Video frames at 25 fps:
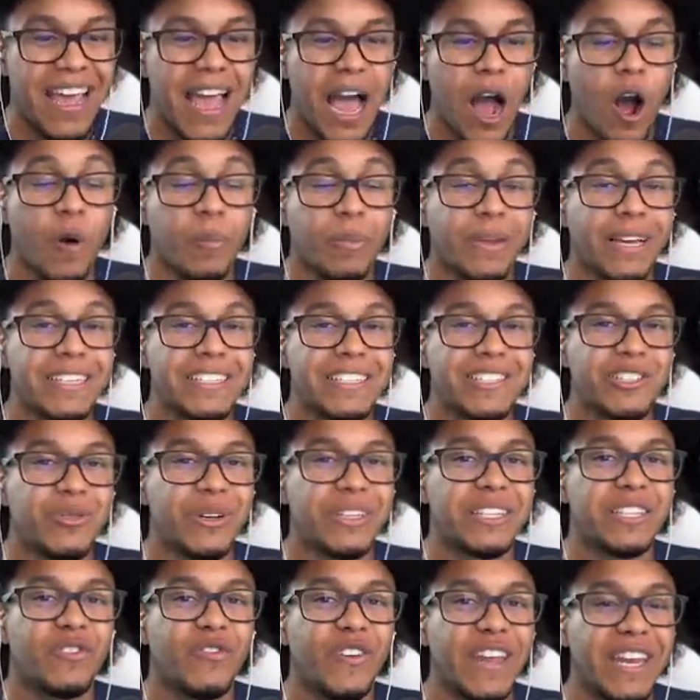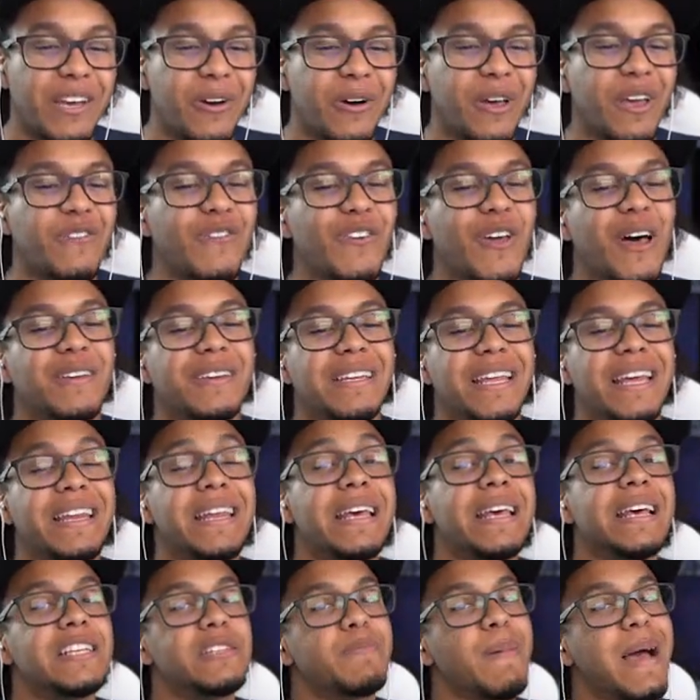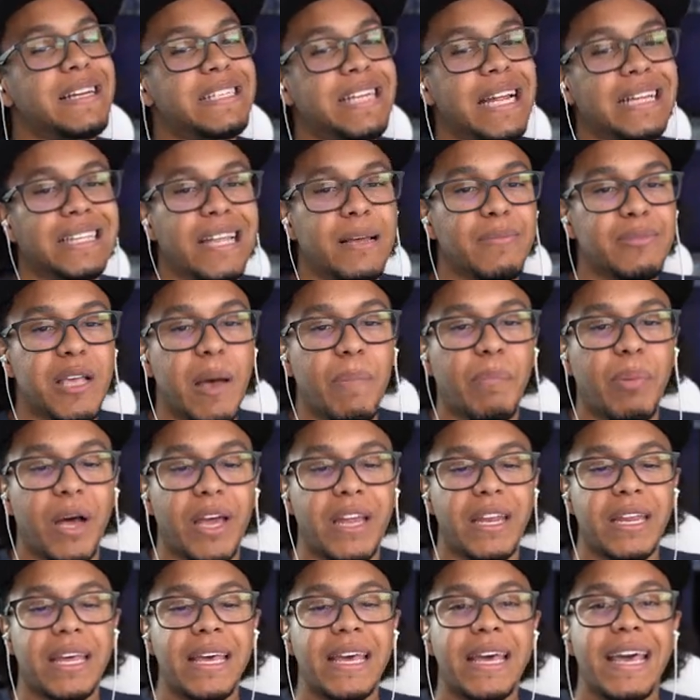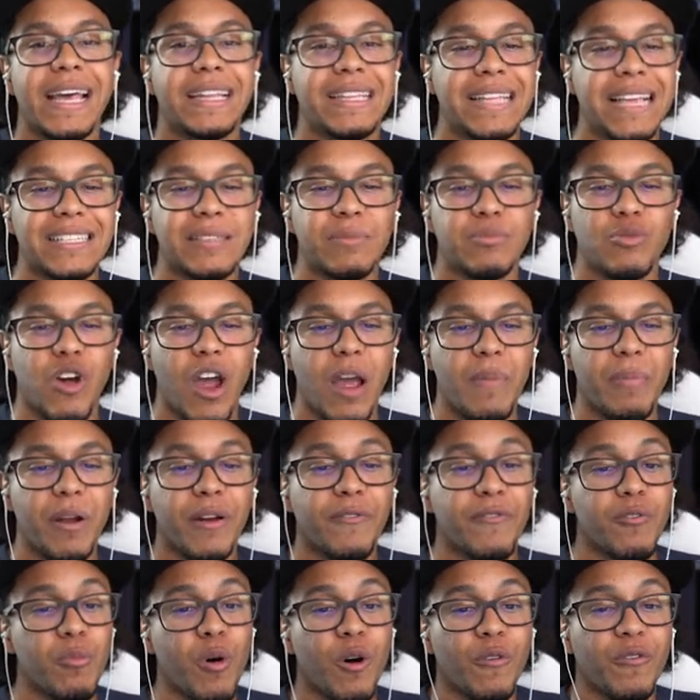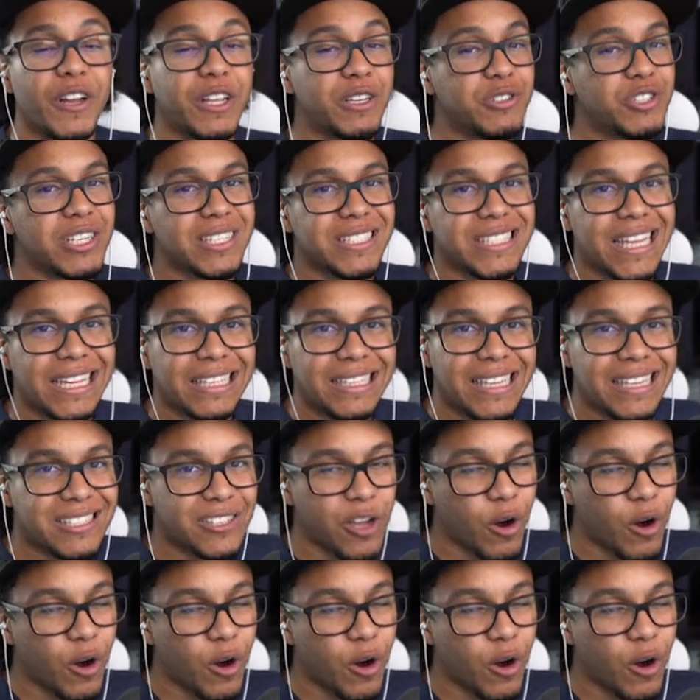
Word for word: I hope you guys enjoyed this video. If y'all did, smash that thumbs up button, hit that subscribe button for more videos just like this.